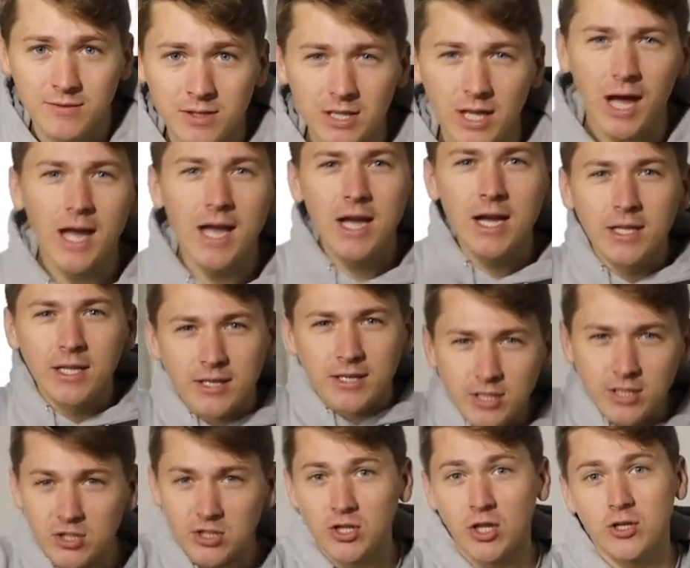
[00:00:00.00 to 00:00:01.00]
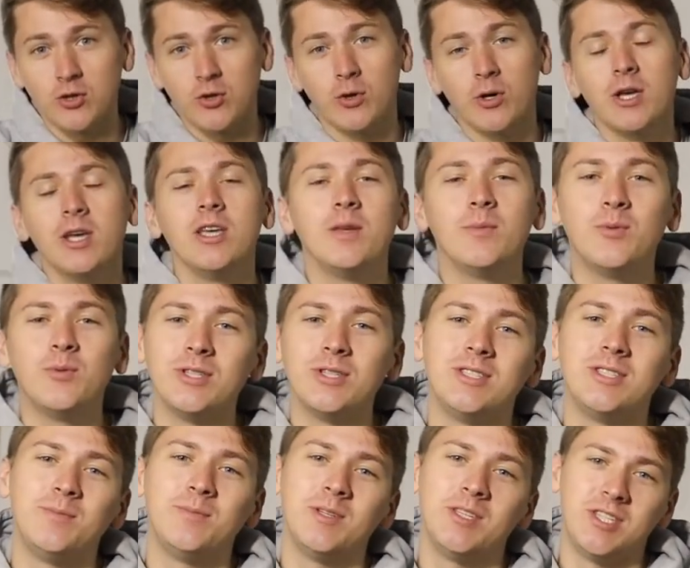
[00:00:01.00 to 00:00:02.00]
subscribe by clicking below the
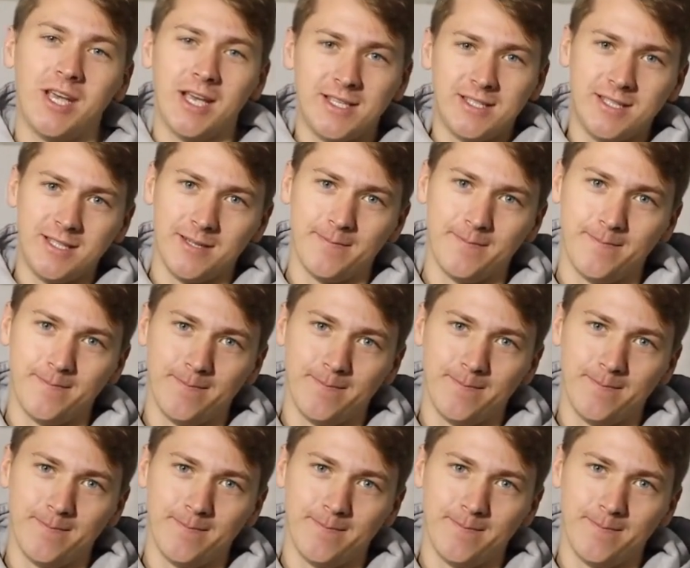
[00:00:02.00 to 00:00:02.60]
red button below.